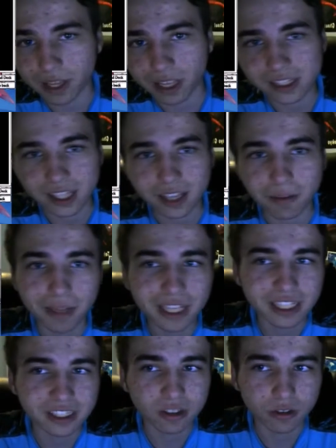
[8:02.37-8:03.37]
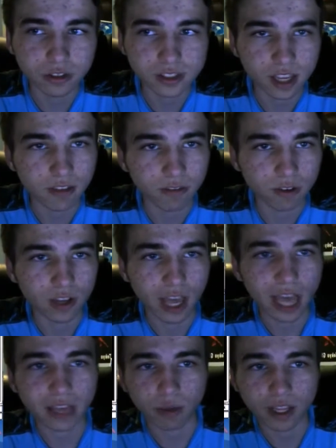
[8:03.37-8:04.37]
It's like a mini Soul Saver
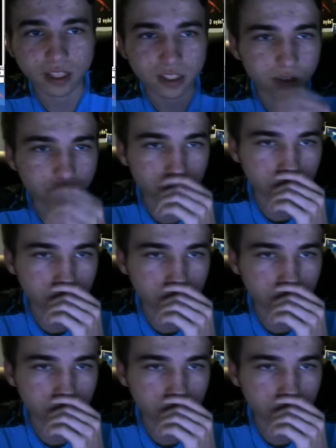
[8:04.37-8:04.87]
at grade 2.